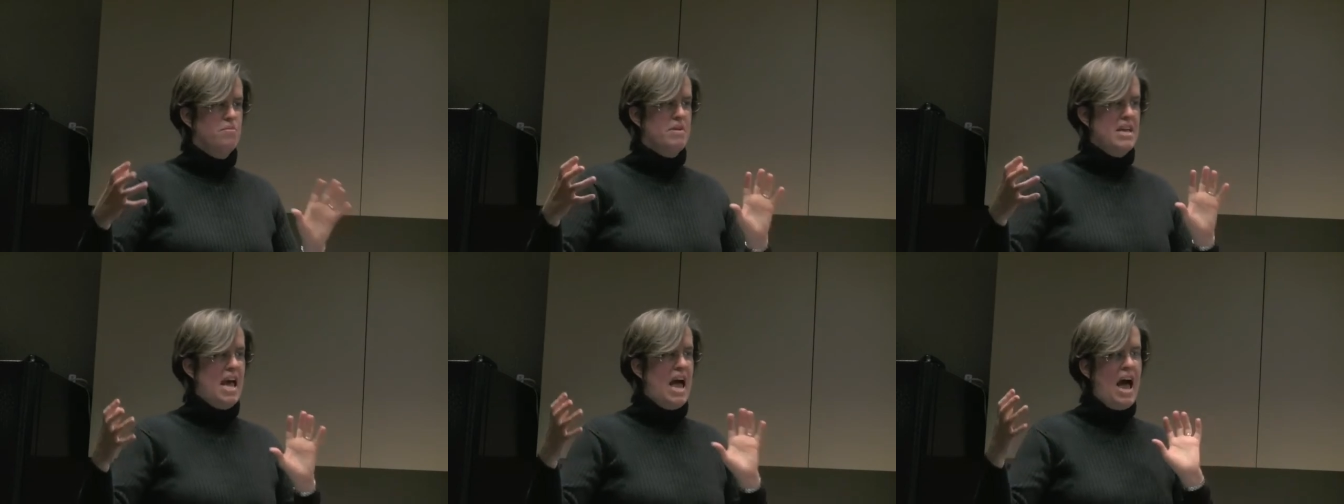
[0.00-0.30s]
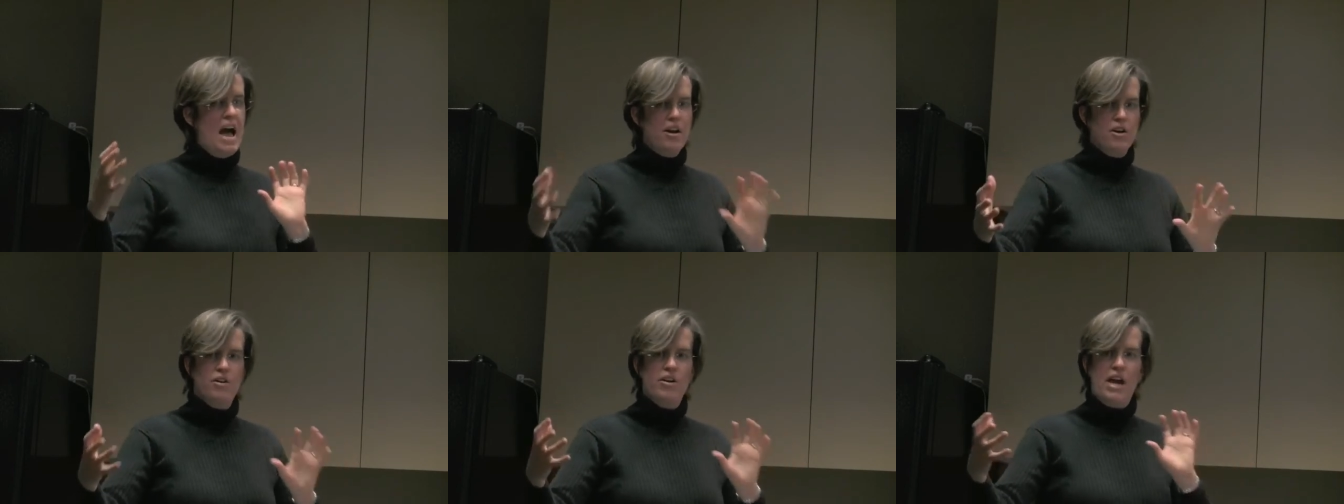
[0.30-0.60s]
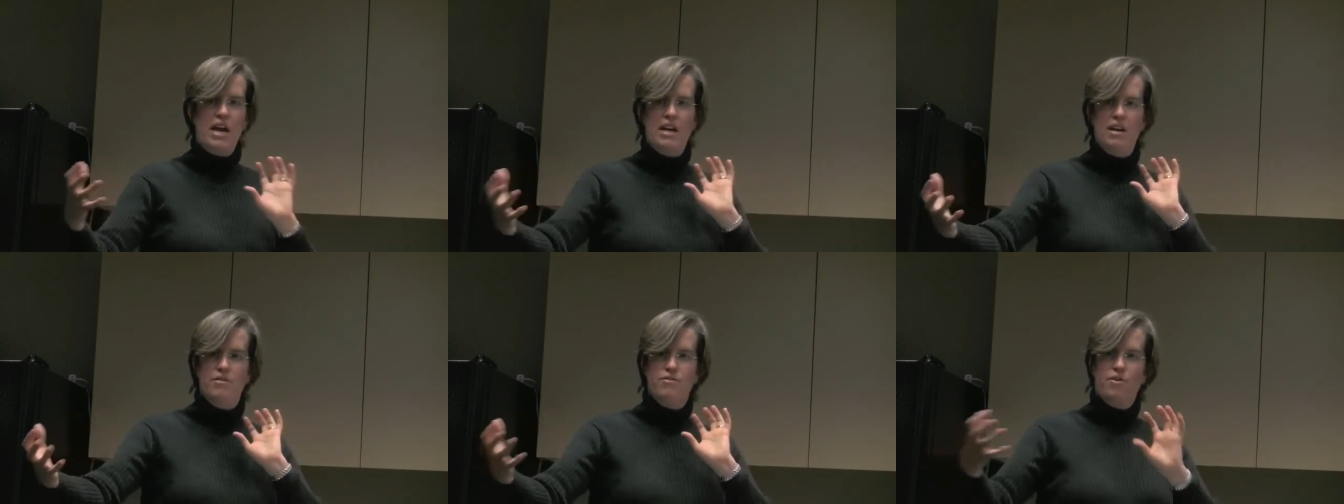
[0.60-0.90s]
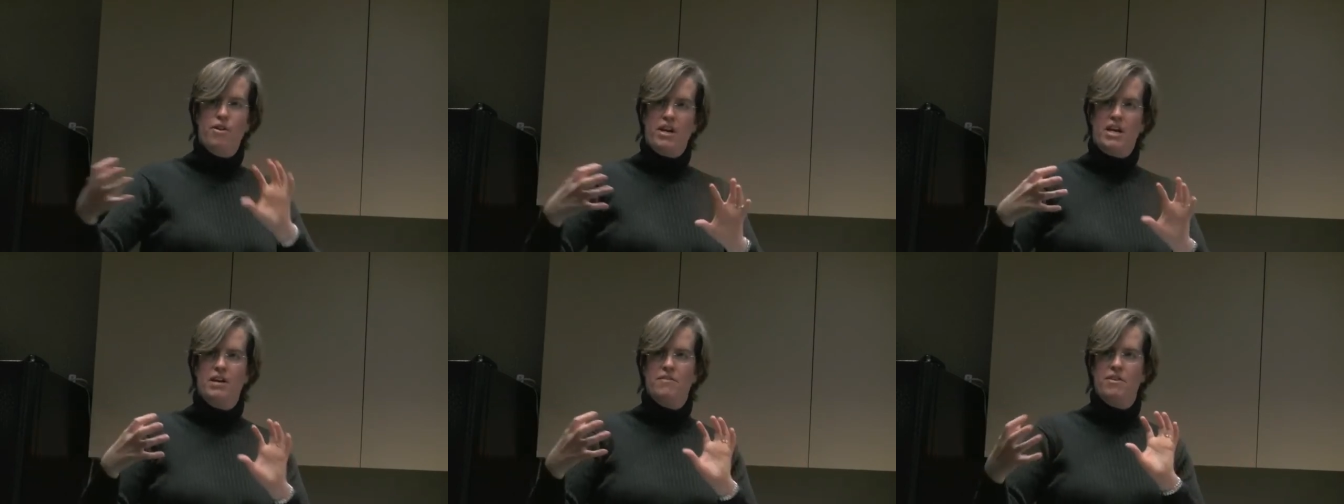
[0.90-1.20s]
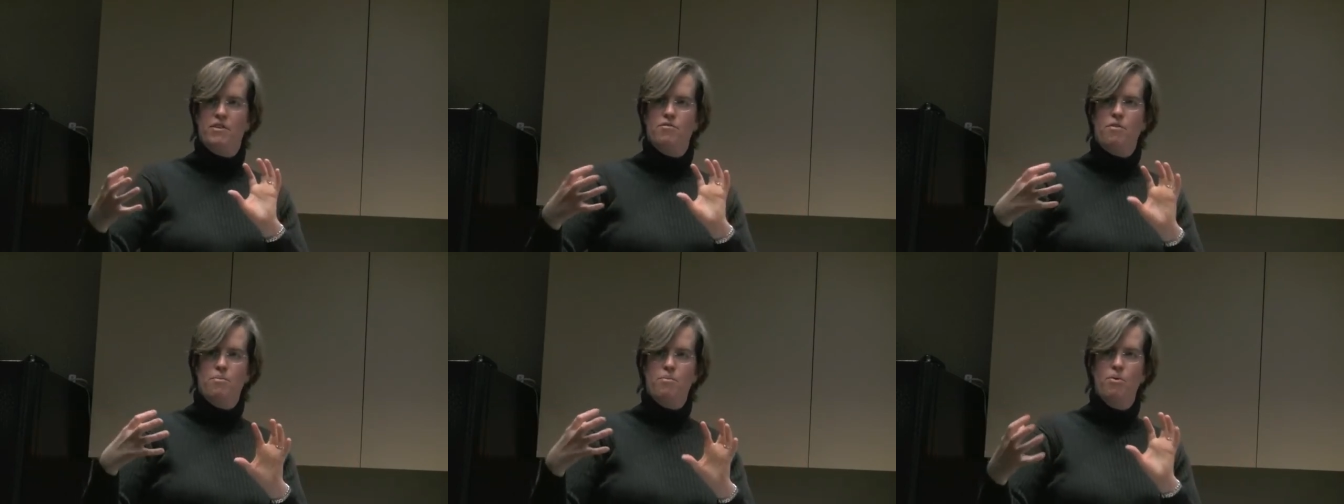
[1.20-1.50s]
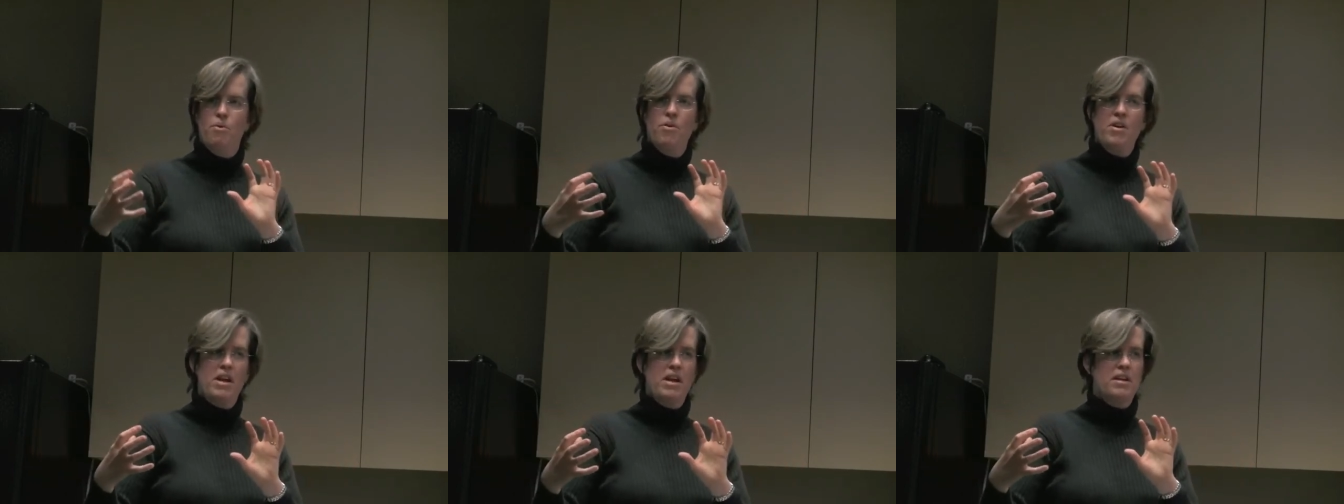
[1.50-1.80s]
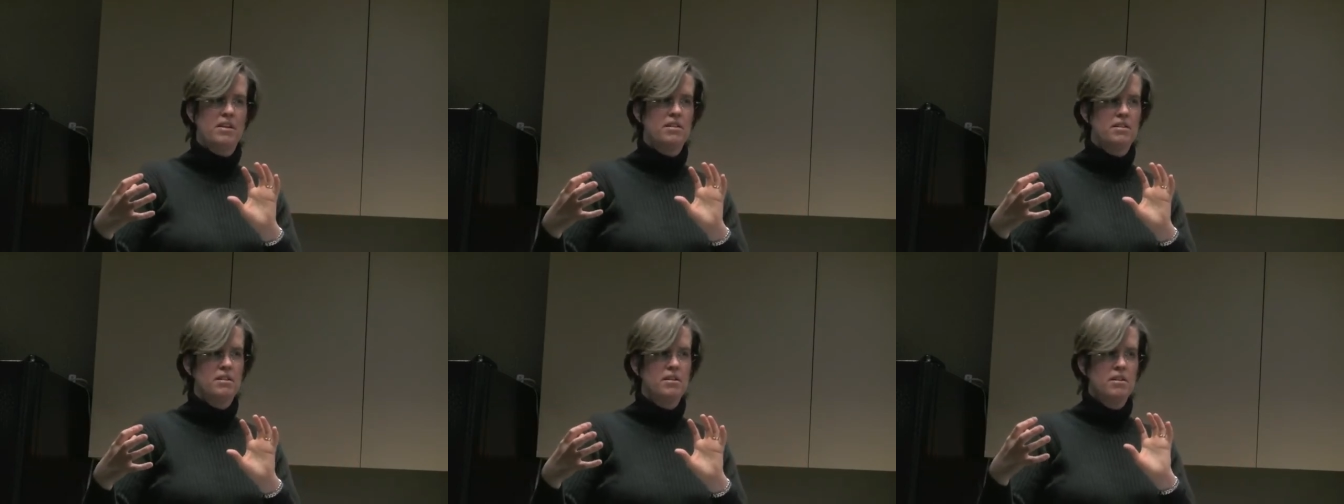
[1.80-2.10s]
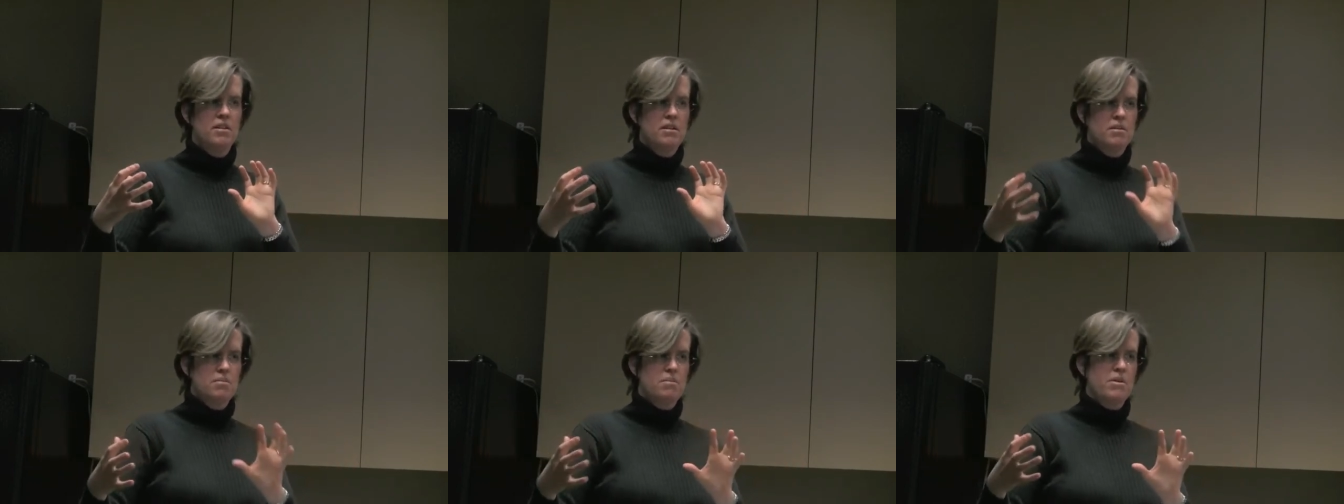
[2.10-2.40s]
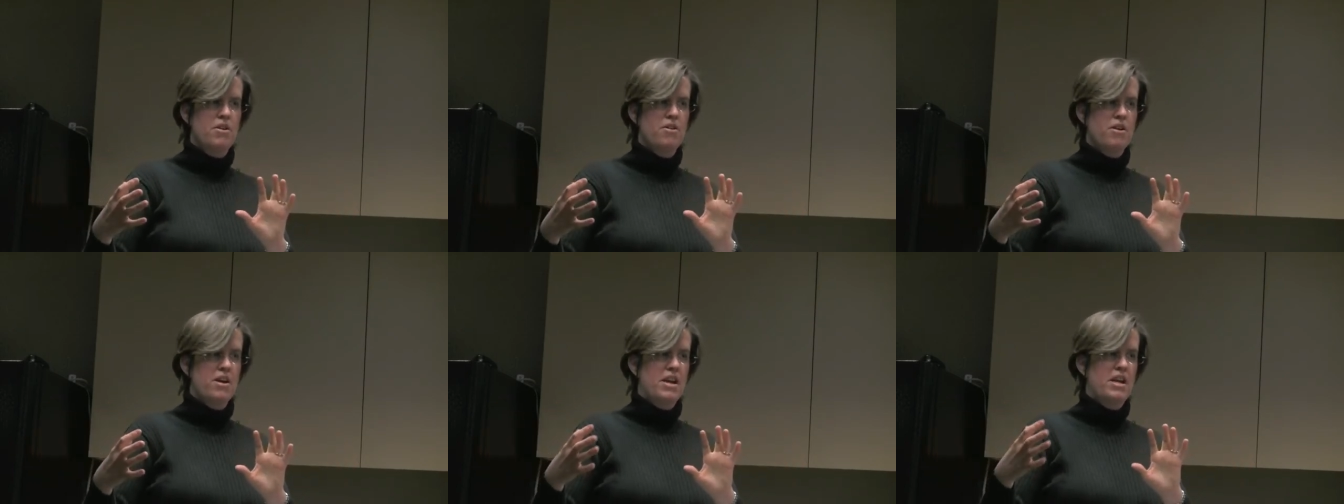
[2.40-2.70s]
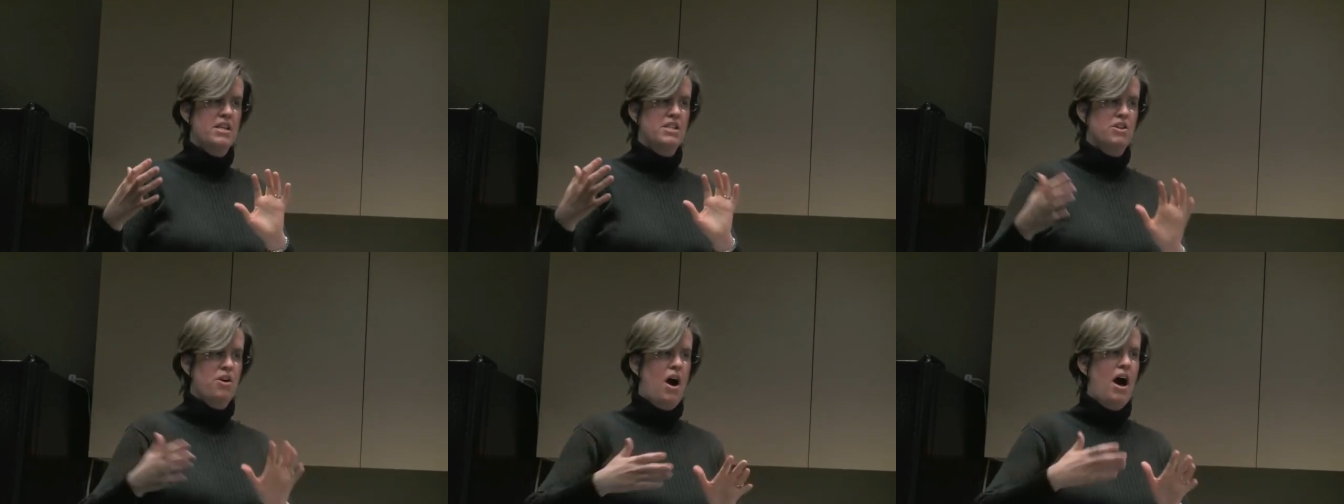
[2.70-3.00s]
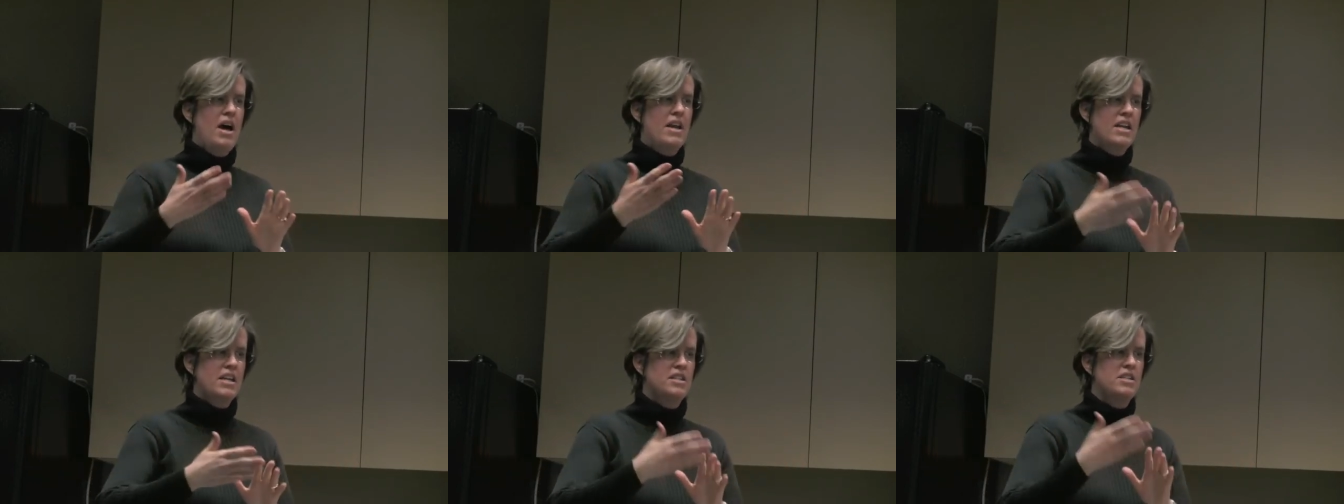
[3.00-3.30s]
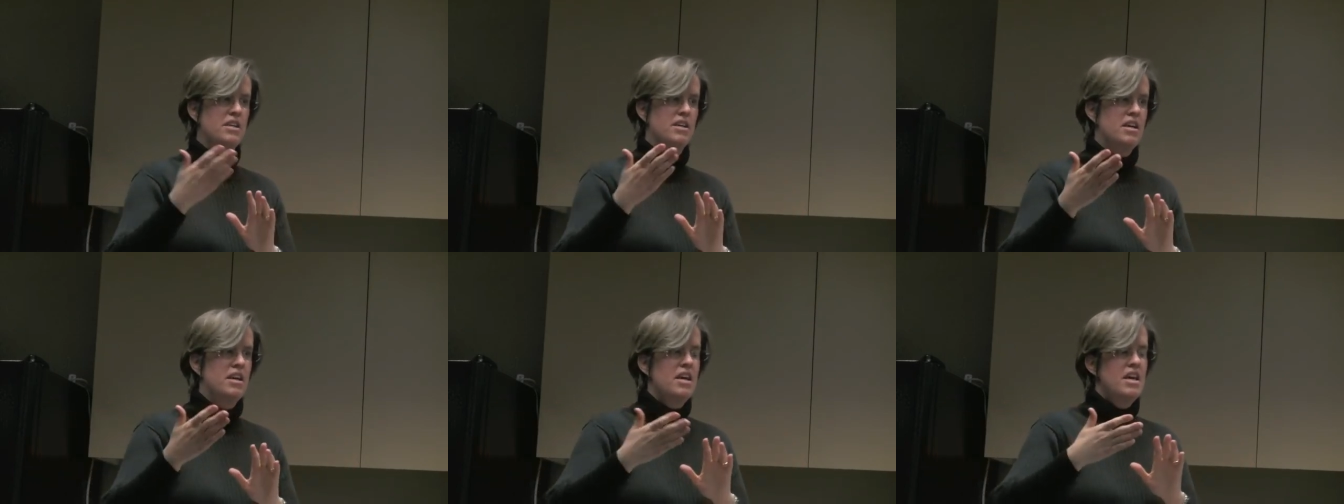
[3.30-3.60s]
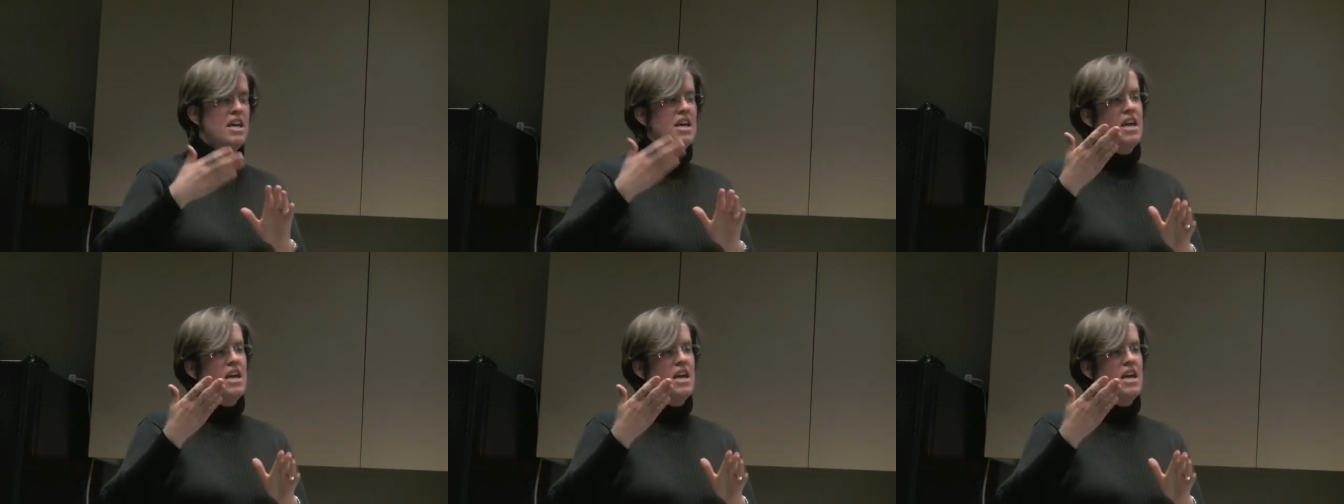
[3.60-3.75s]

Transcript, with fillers: be aggregated for a given reporting period, and so I need to,